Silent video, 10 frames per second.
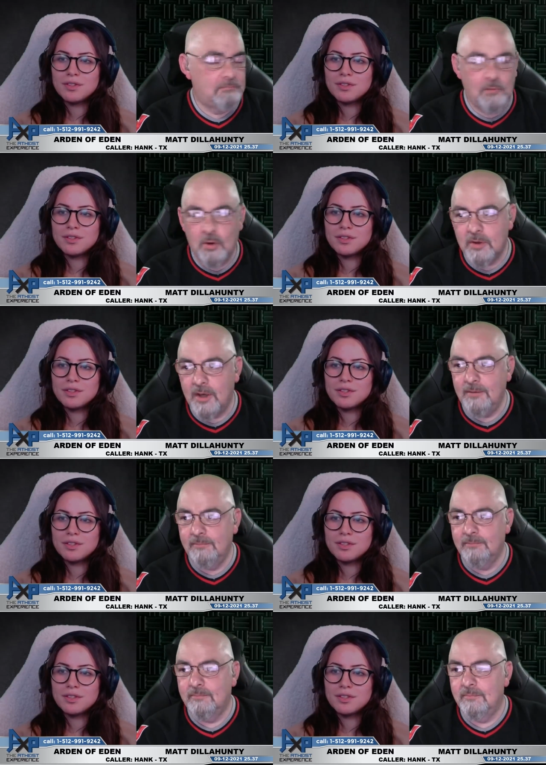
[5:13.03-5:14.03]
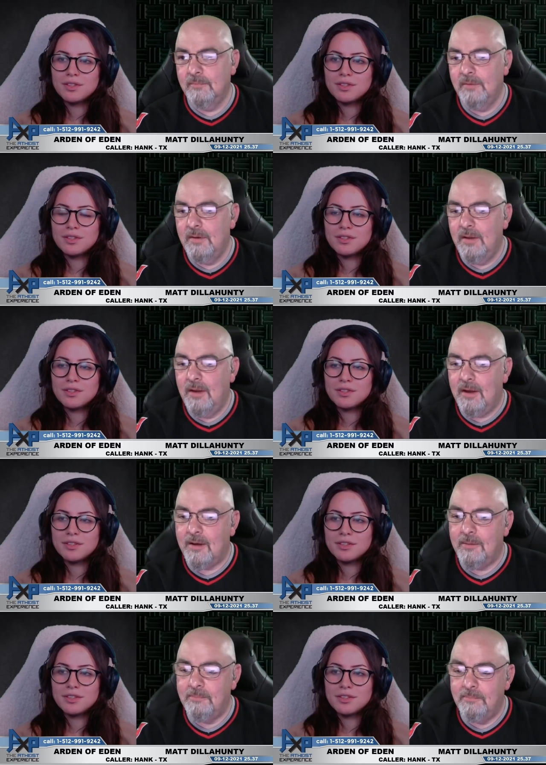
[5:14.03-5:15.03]
Speaker 1: Okay.
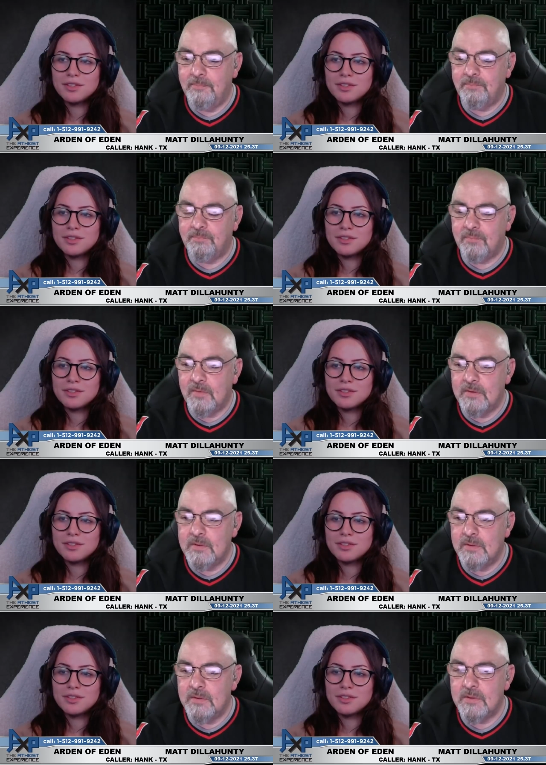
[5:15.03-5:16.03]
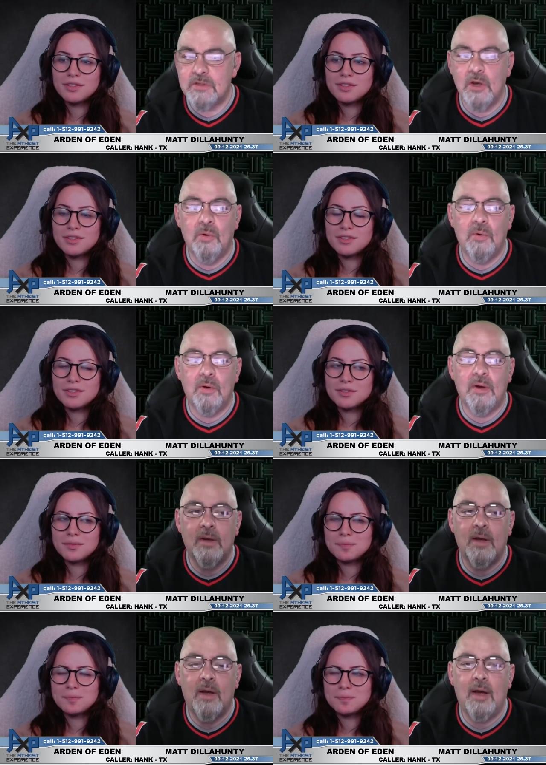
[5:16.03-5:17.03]
Um, so
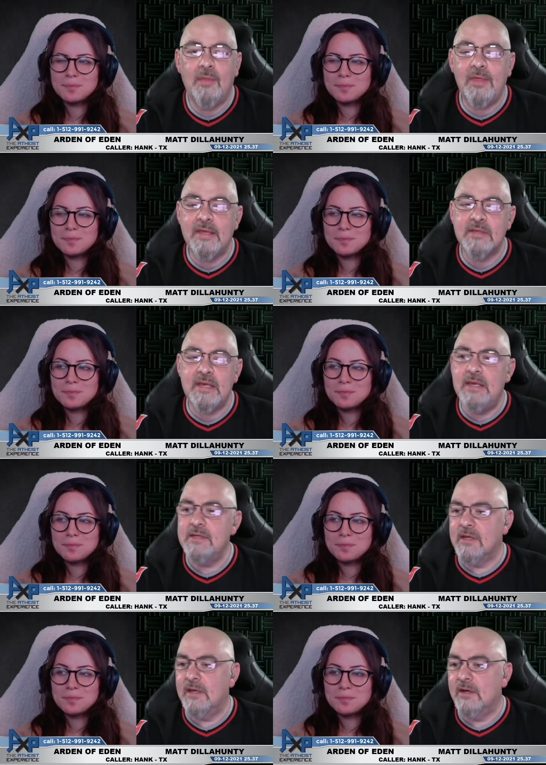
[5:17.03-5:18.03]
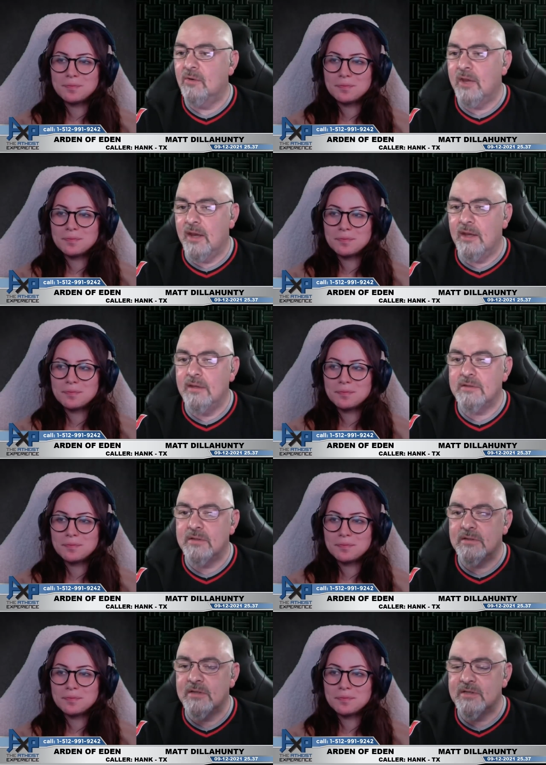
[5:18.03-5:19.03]
I think it's easy and okay t-
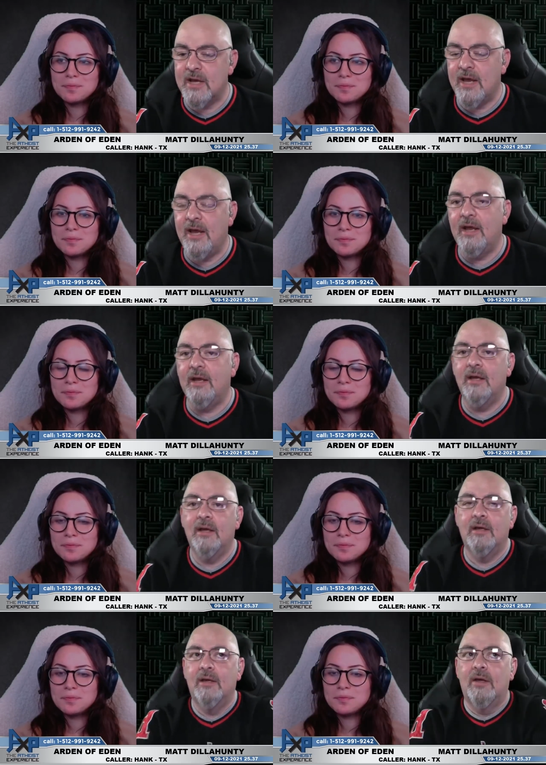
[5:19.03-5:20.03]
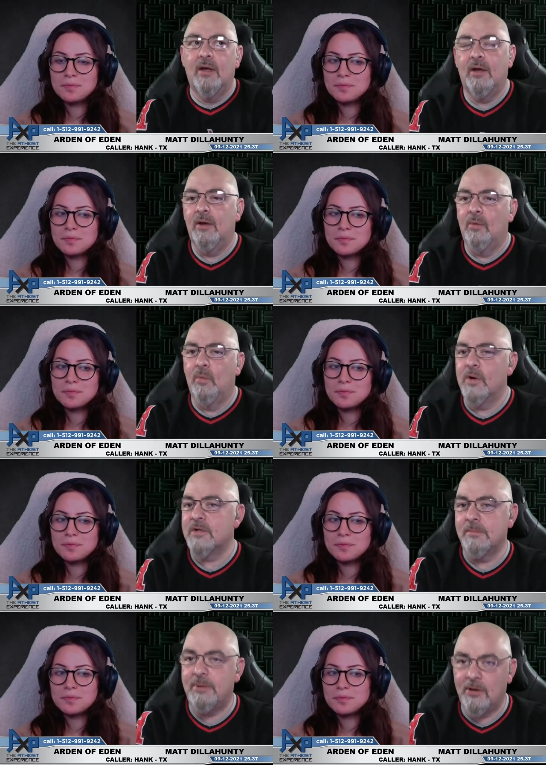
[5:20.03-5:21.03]
to say we're
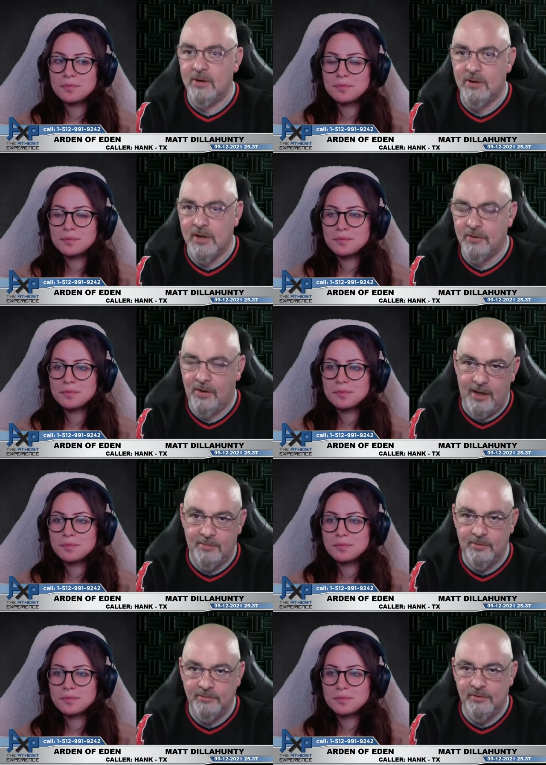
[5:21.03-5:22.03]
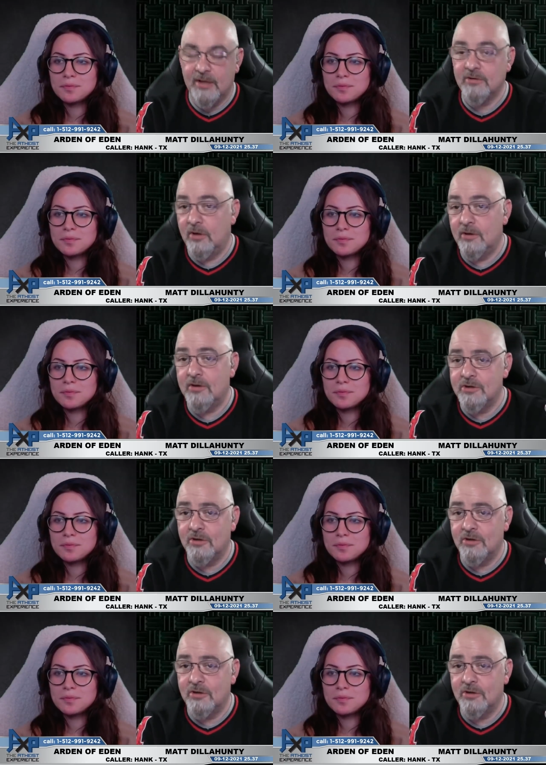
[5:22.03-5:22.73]
superior to other animals as long as you're